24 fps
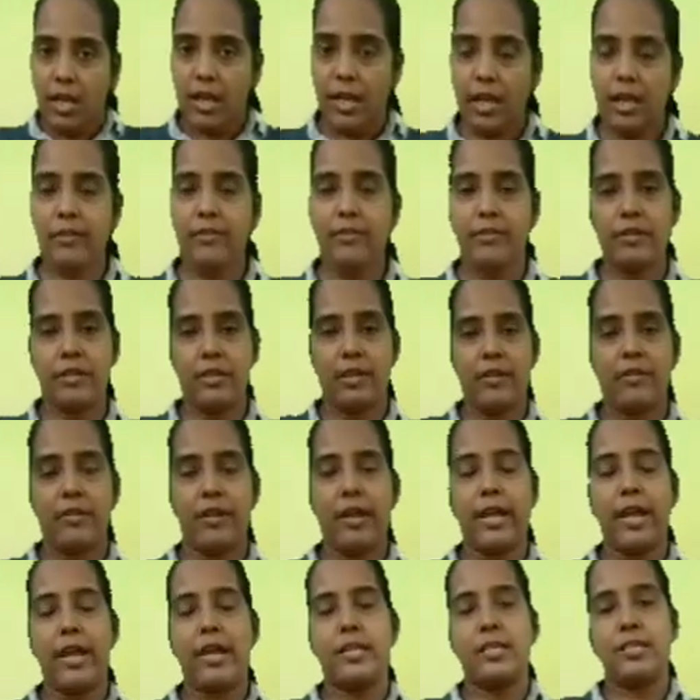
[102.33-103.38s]

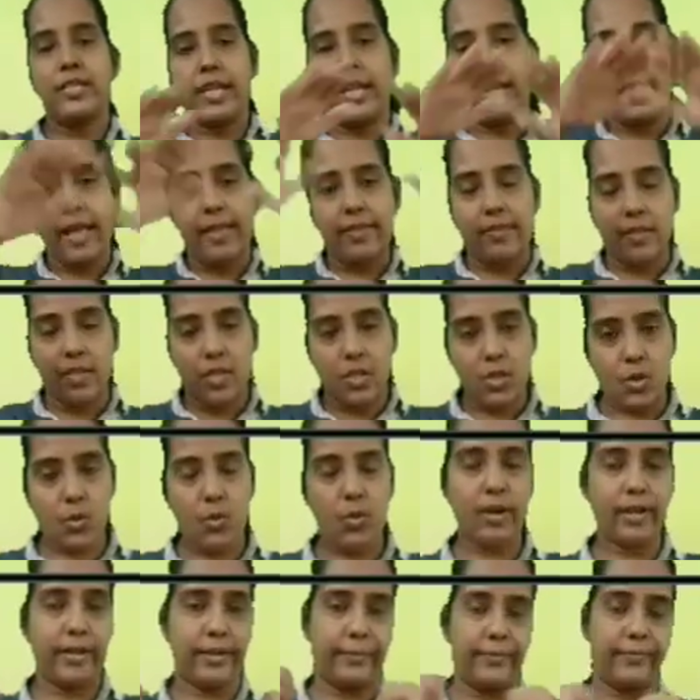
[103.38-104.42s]
Take another
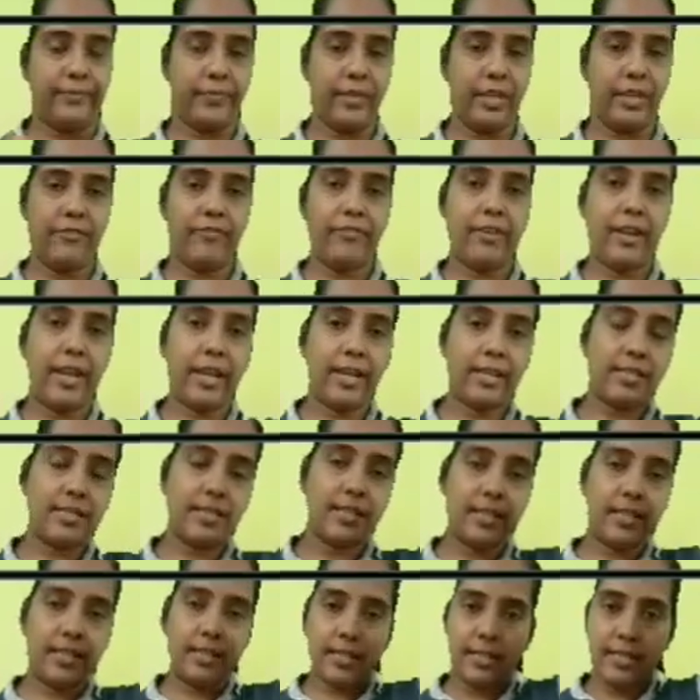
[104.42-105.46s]
square. If I
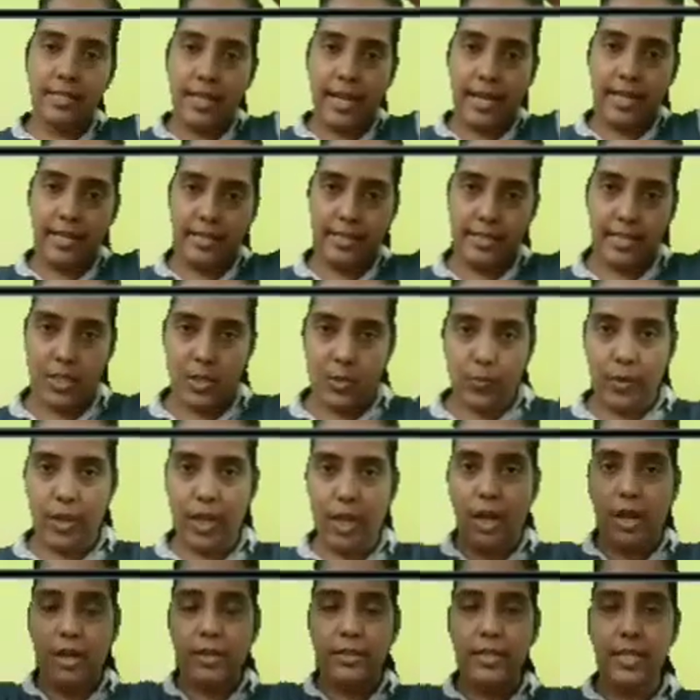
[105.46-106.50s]
extend the sides this way
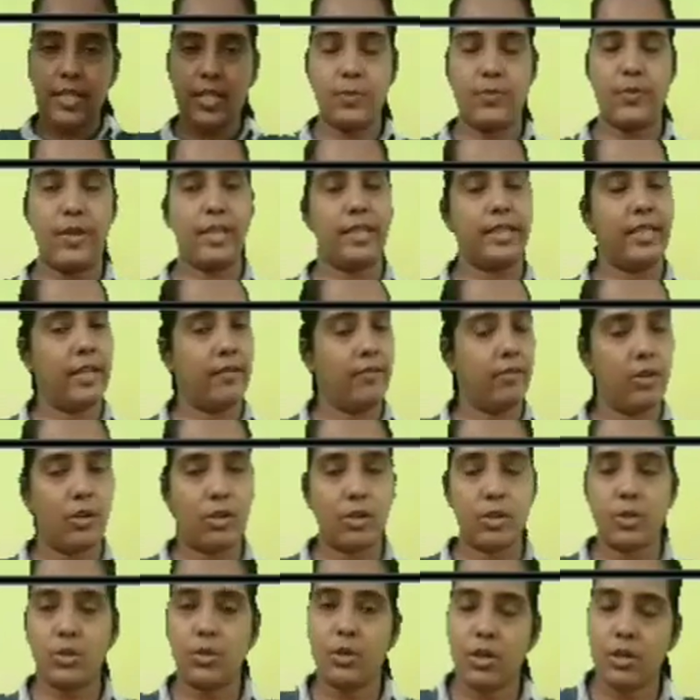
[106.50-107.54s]
or this way, they will
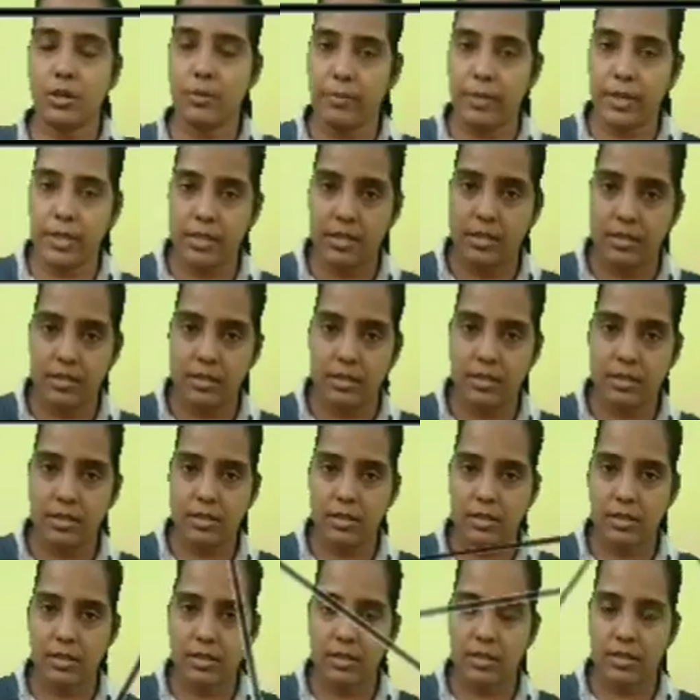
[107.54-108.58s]
also not meet.
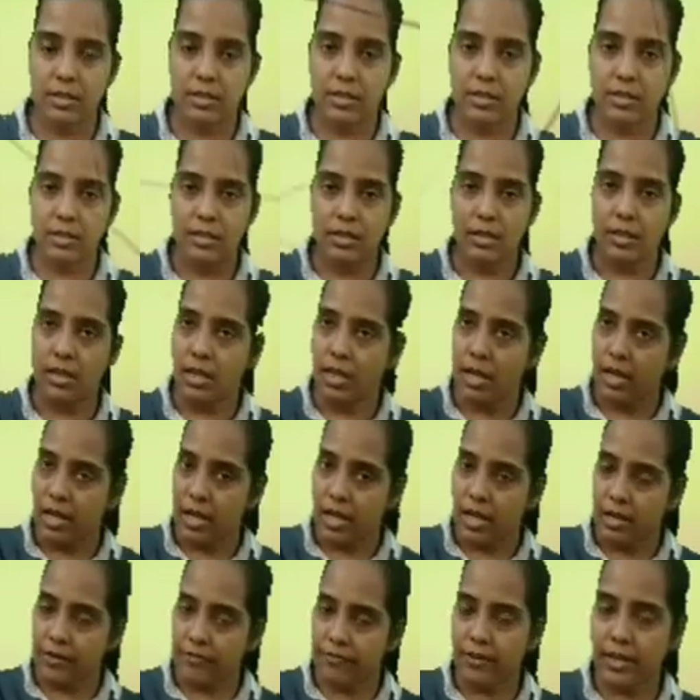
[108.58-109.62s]

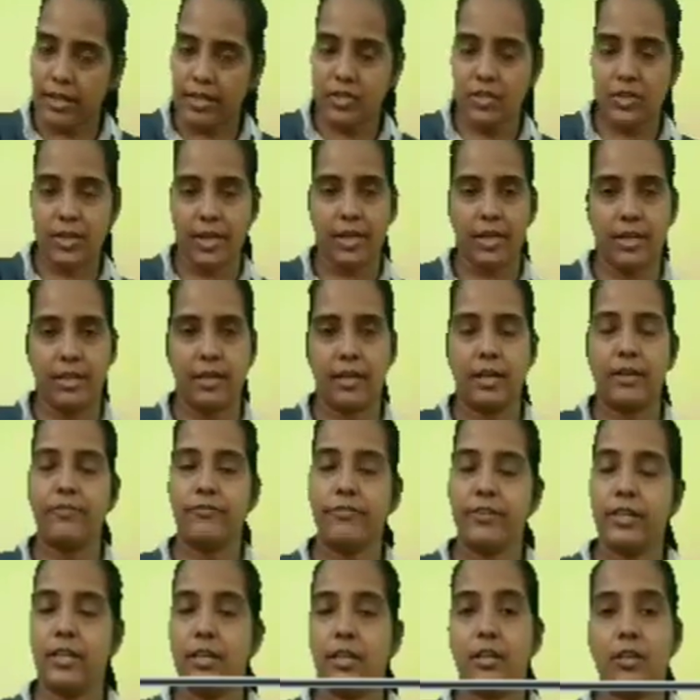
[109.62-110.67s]
If I take a
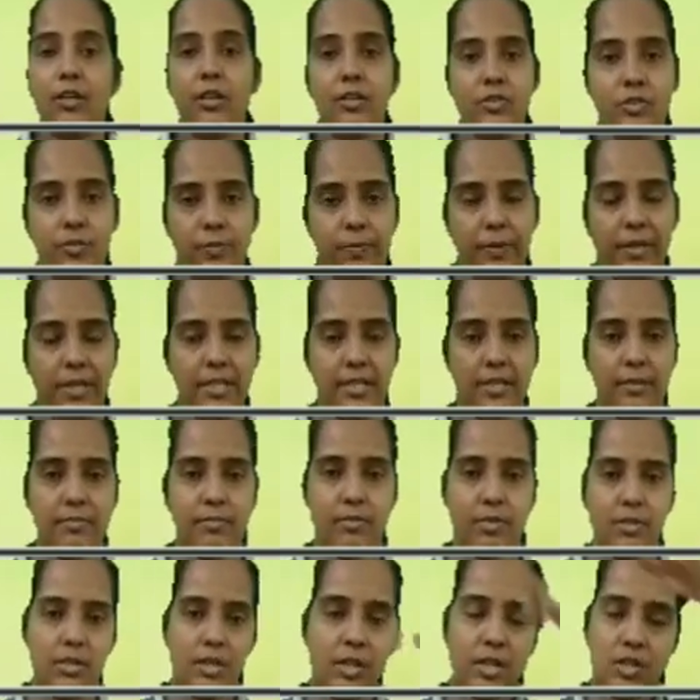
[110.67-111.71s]
figure called trapezium,
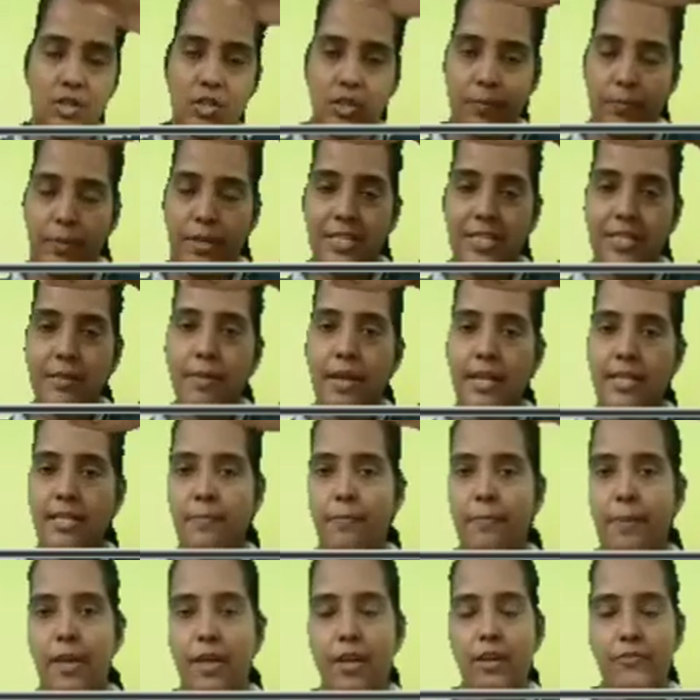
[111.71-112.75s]
trapezium has a
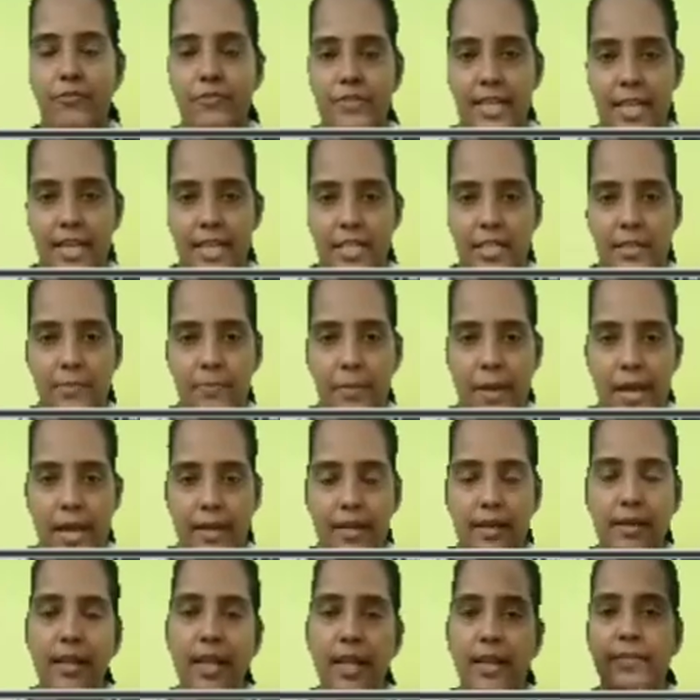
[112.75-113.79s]
pair of sides
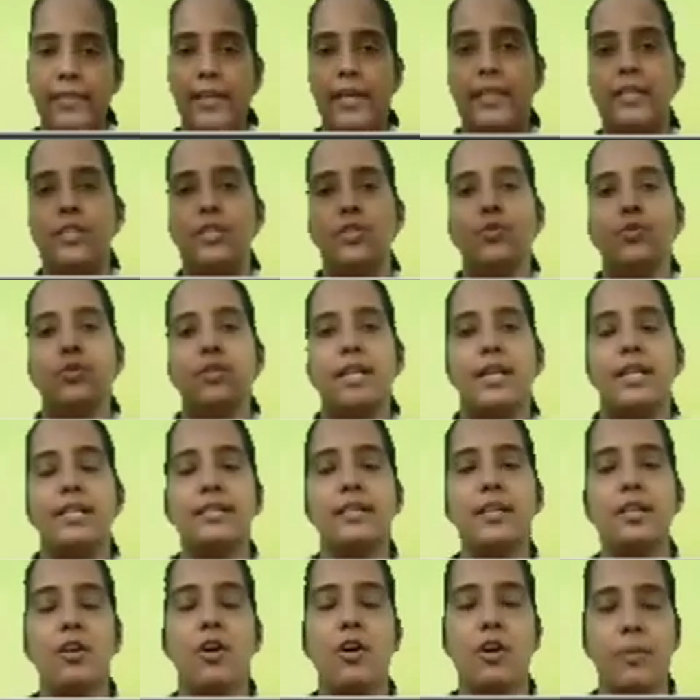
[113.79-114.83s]
parallel and the other two sides
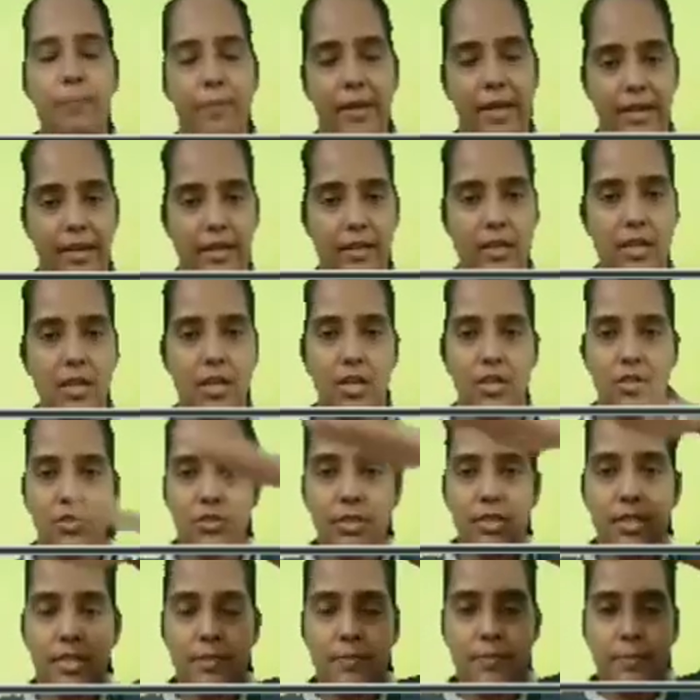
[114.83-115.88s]
are non-parallel. So
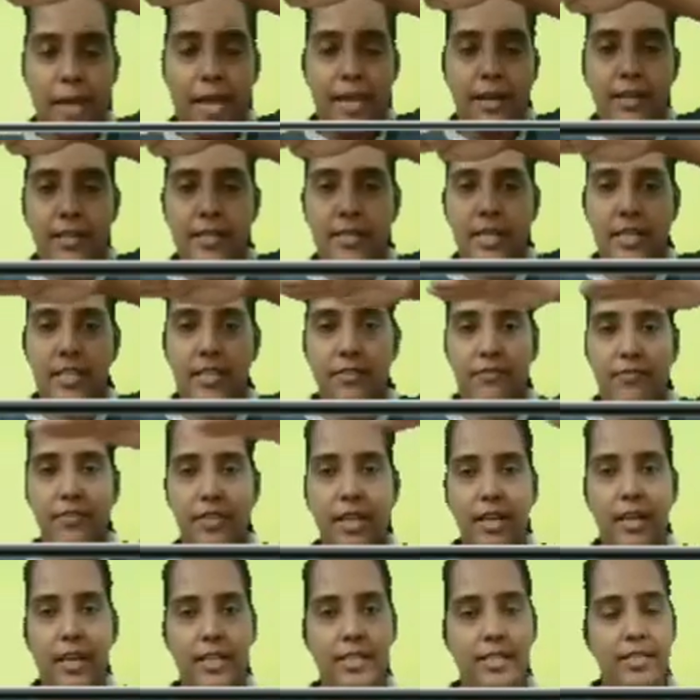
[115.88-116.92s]
the parallel sides, if they
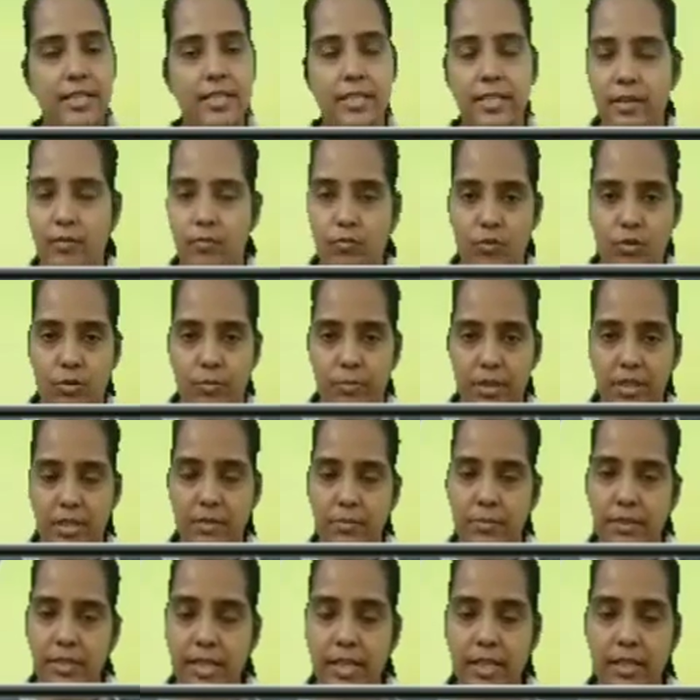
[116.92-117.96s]
are extended, they won't meet,
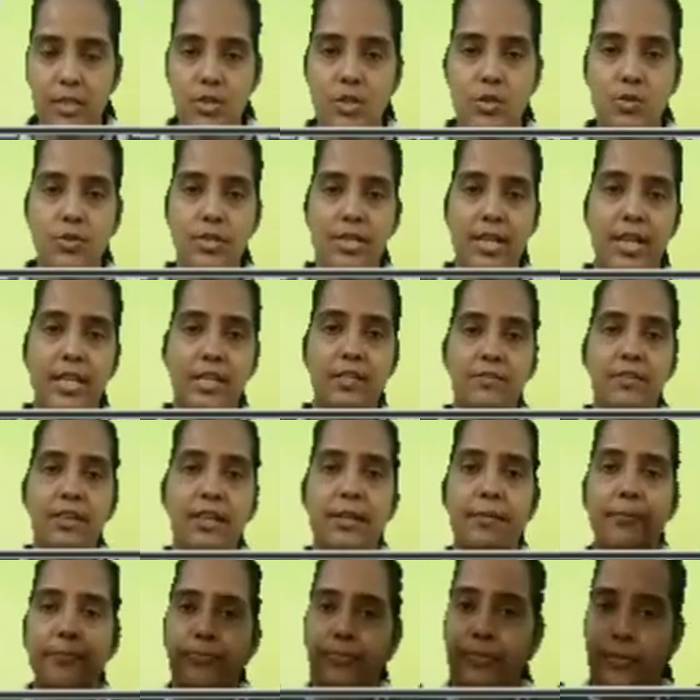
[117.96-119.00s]
but the other two sides
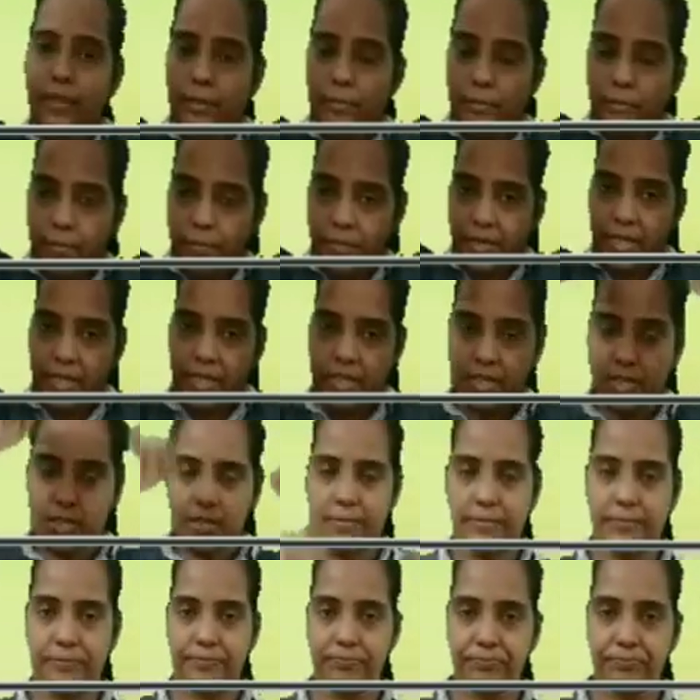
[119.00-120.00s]
will meet.